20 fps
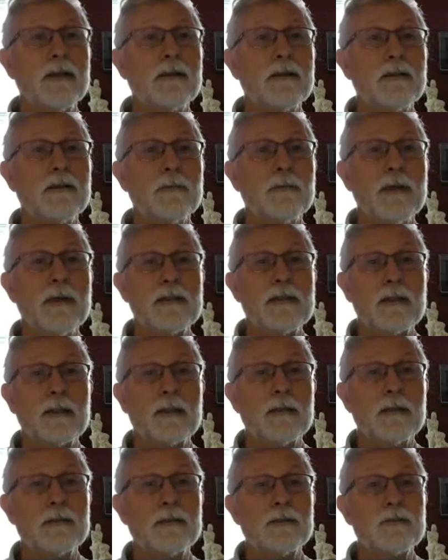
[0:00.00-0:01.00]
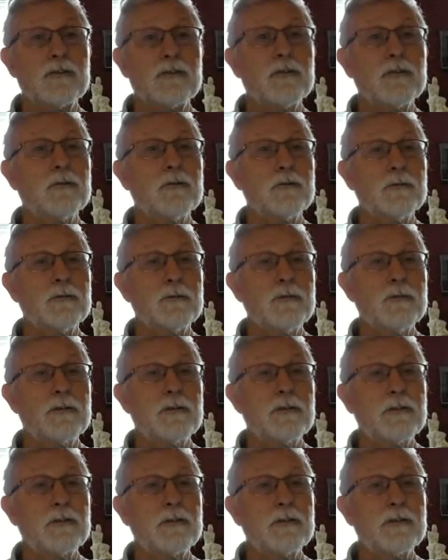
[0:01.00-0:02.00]
You're basically going to
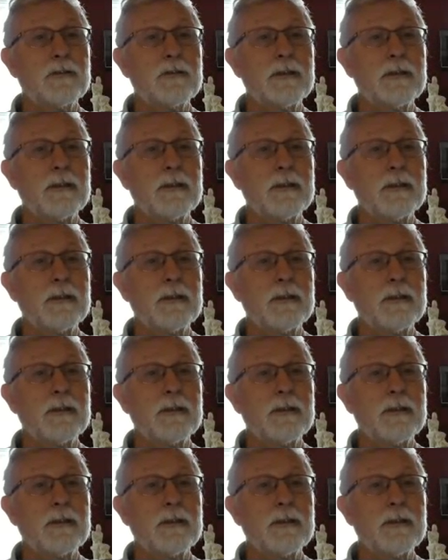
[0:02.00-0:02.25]
choose